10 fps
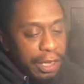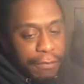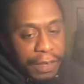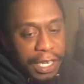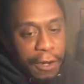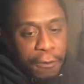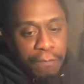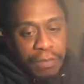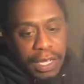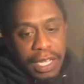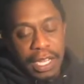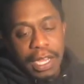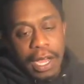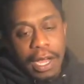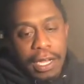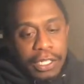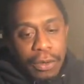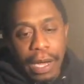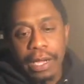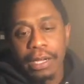the video. So
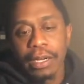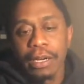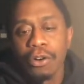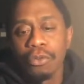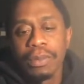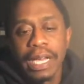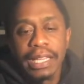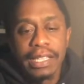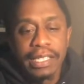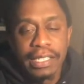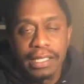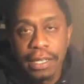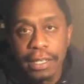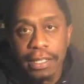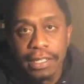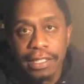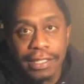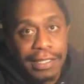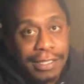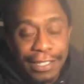I hope that this
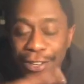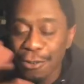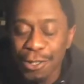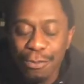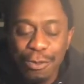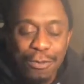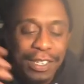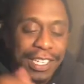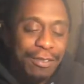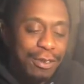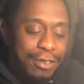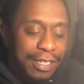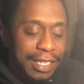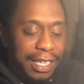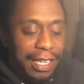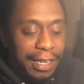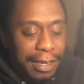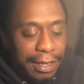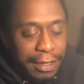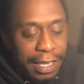goes smoothly, and we'll see
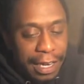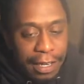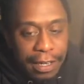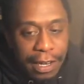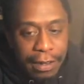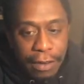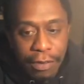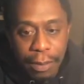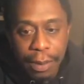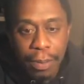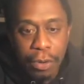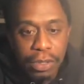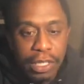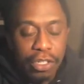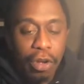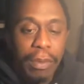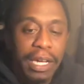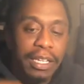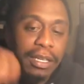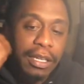that I'll definitely be posting this on my
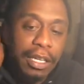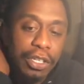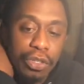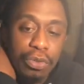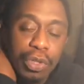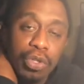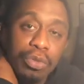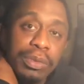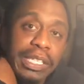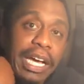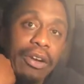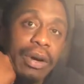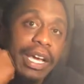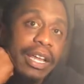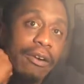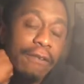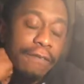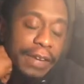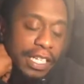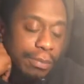YouTube channel and on
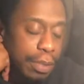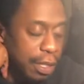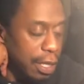Facebook.